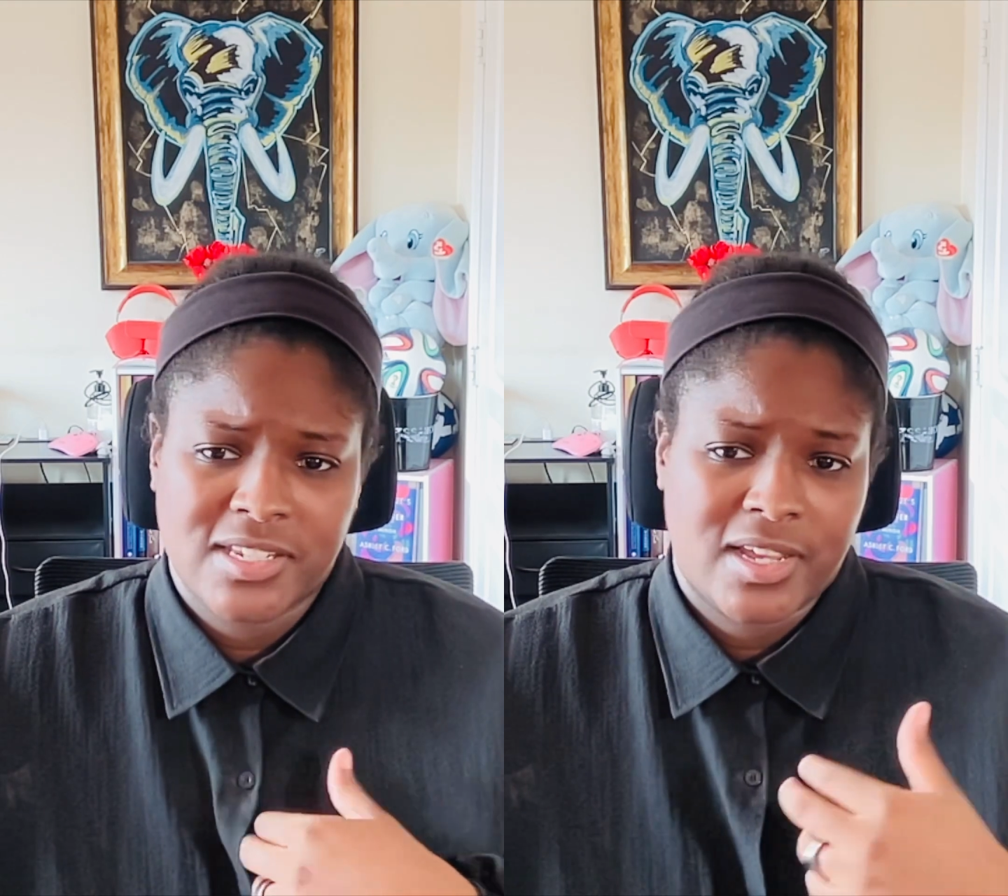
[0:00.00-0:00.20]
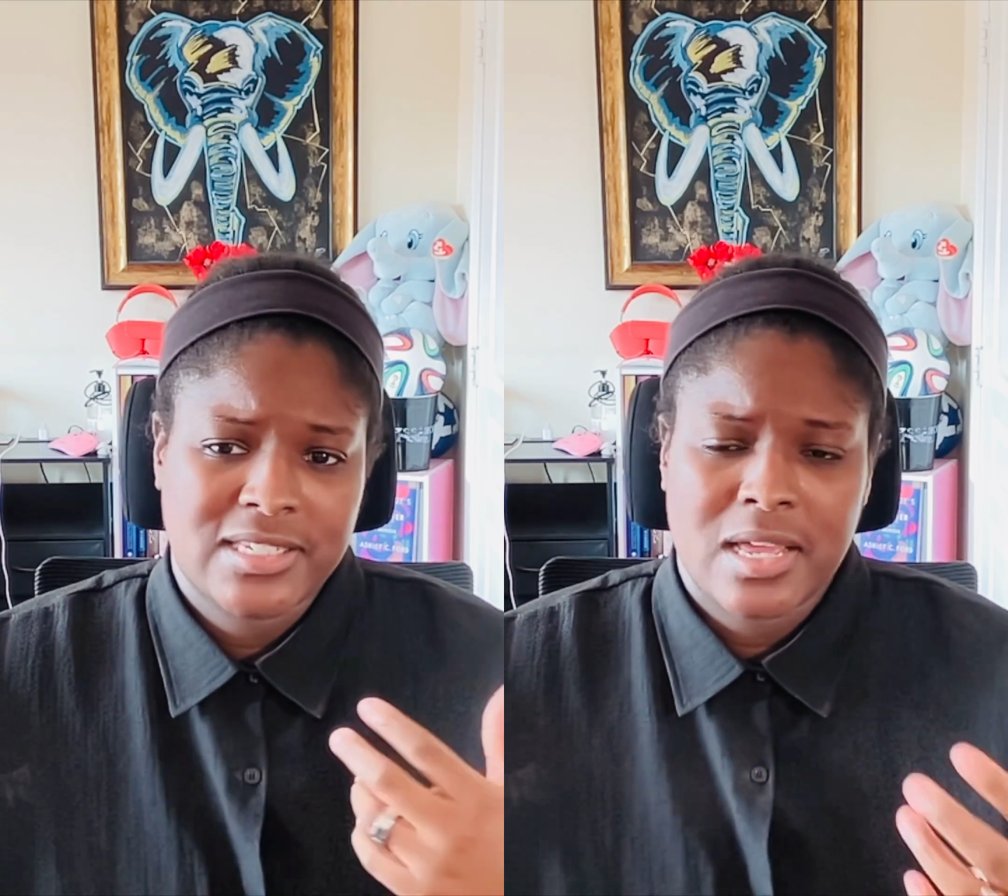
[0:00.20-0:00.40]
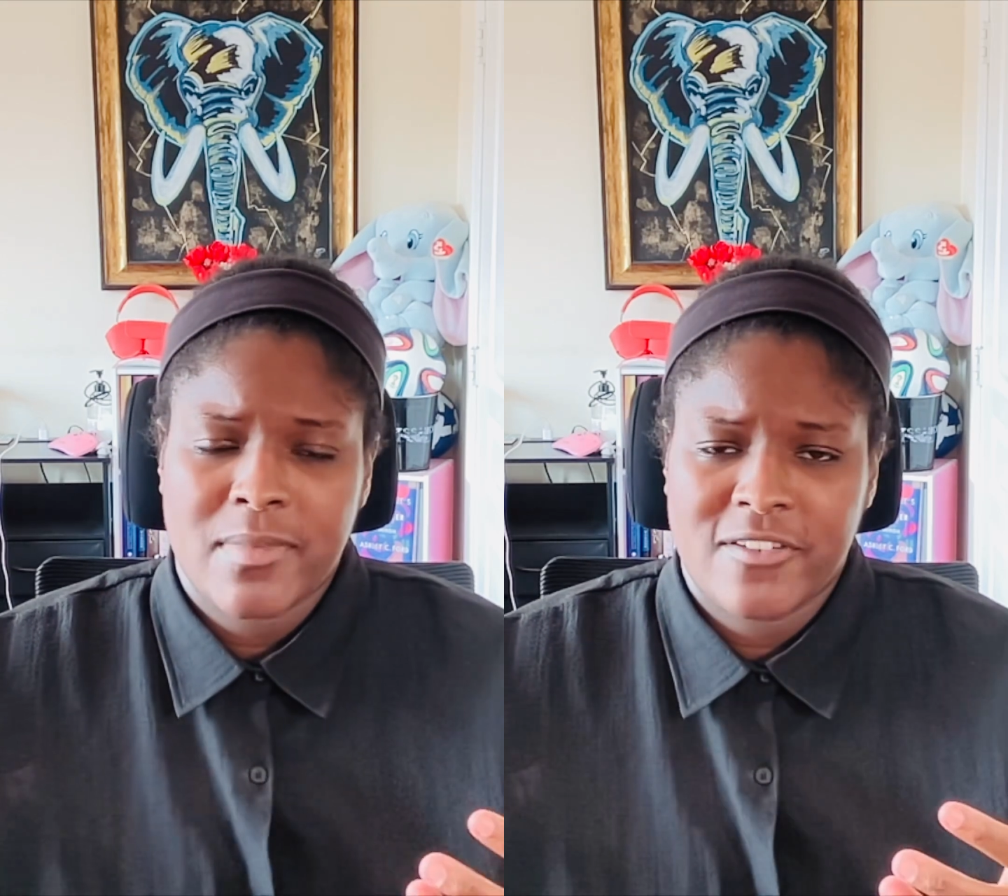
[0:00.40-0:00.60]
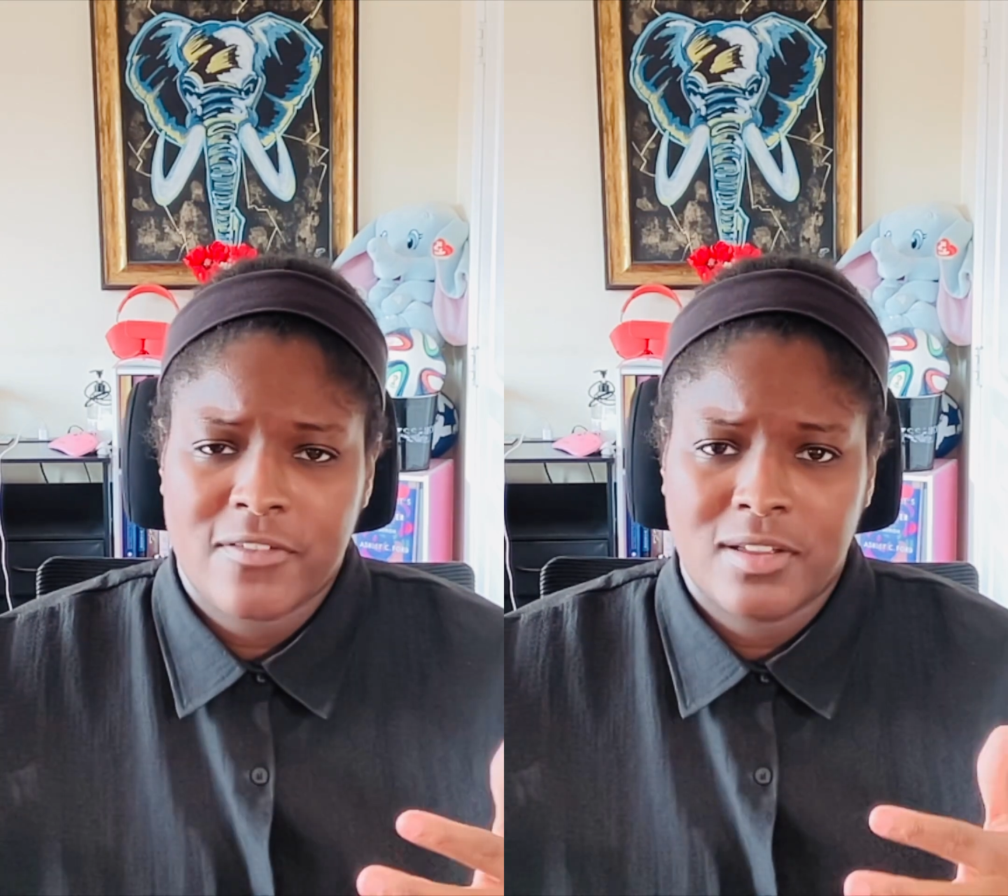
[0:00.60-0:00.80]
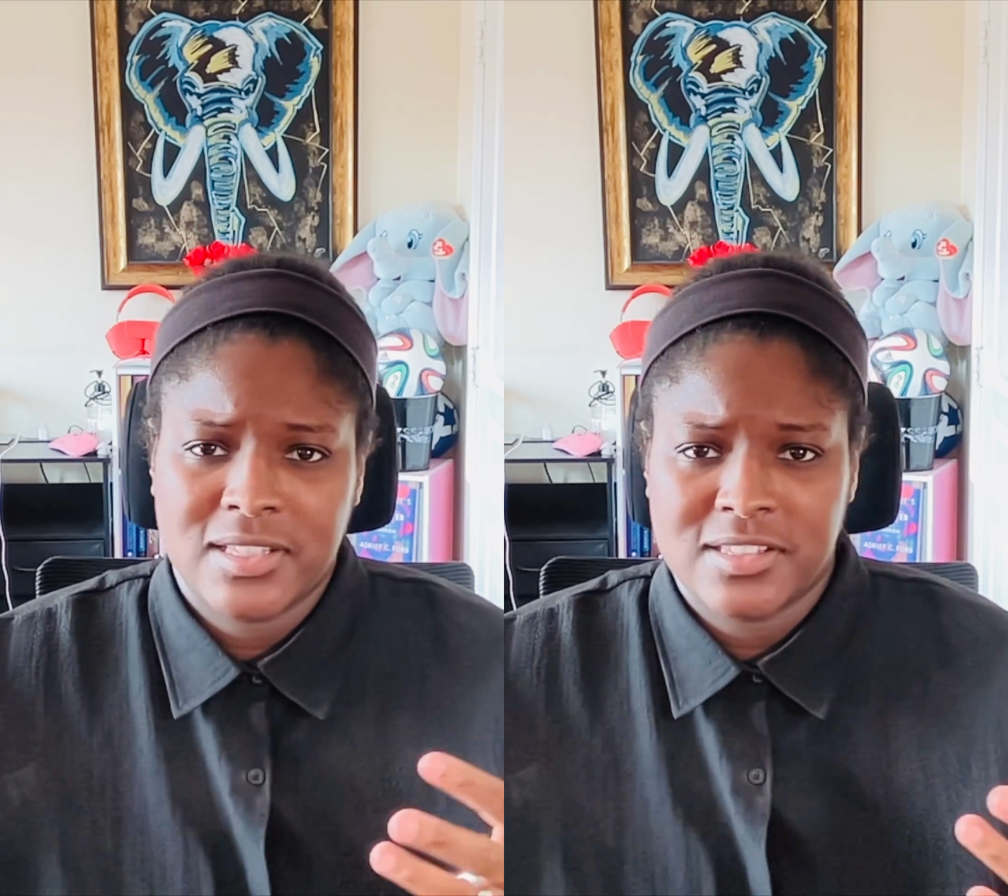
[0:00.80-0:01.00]
Like, it's not my
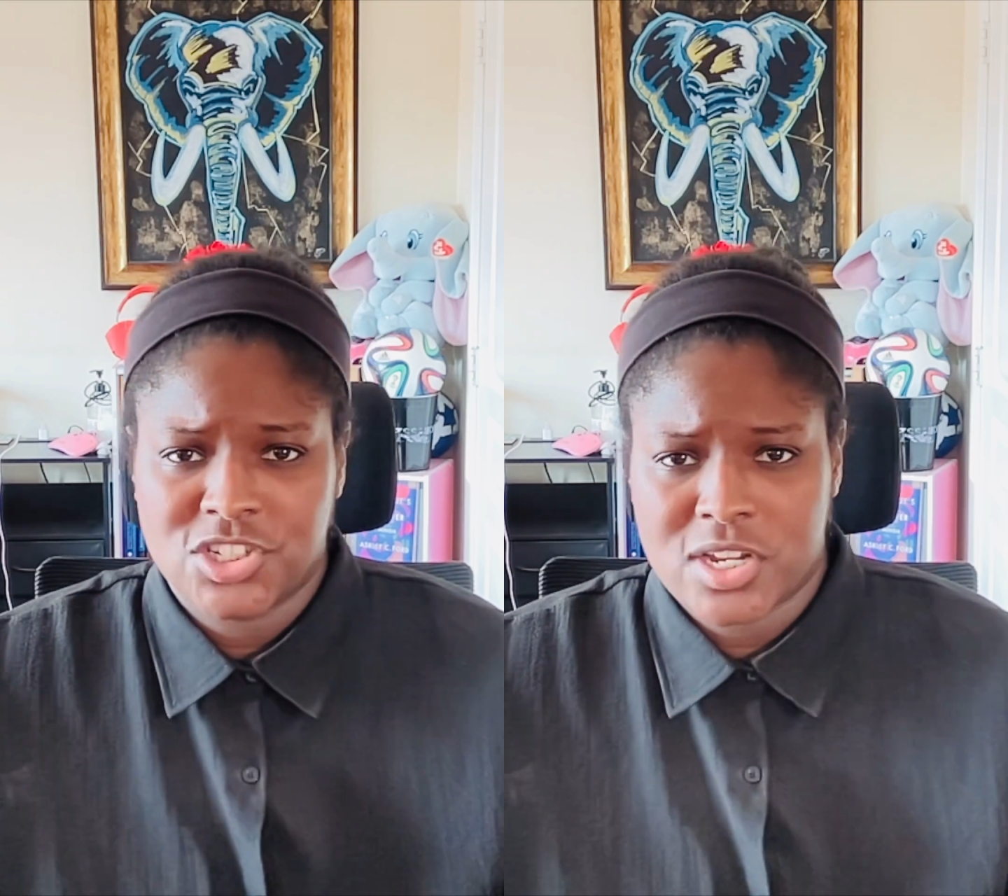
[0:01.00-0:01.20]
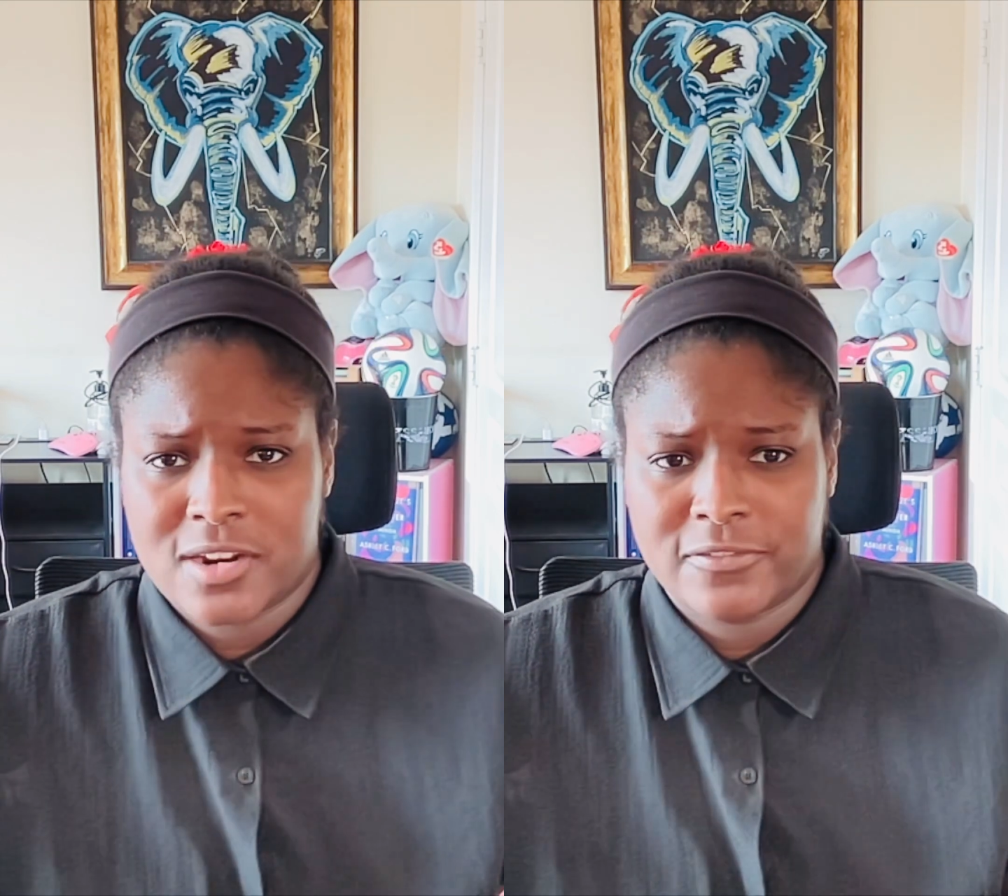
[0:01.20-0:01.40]
fault that Dijon